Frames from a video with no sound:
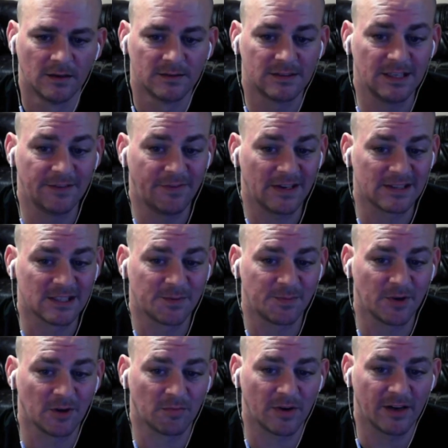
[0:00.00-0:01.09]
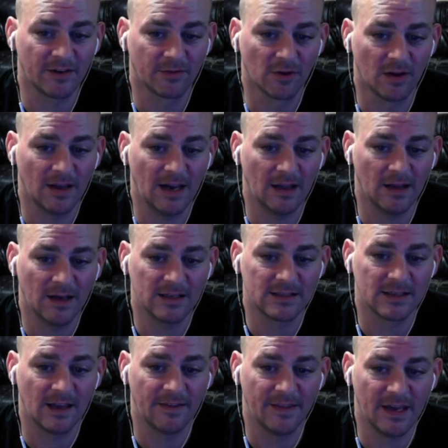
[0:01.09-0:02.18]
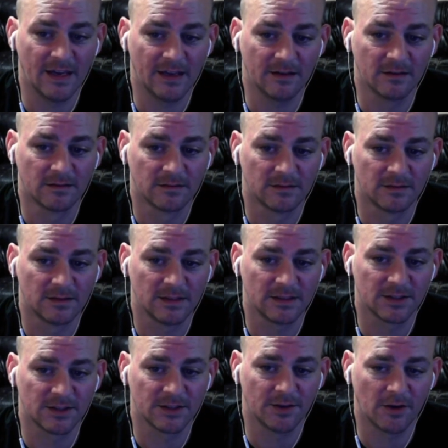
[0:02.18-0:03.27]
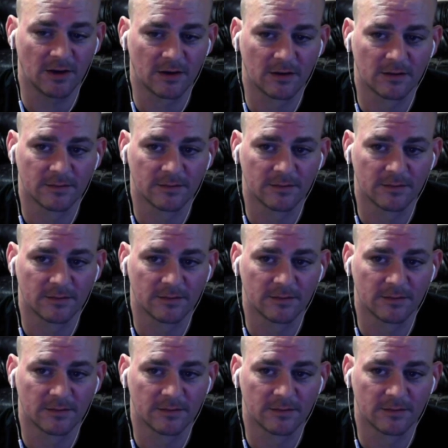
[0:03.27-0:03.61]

defense and spirit break for all allies, and then for the dark.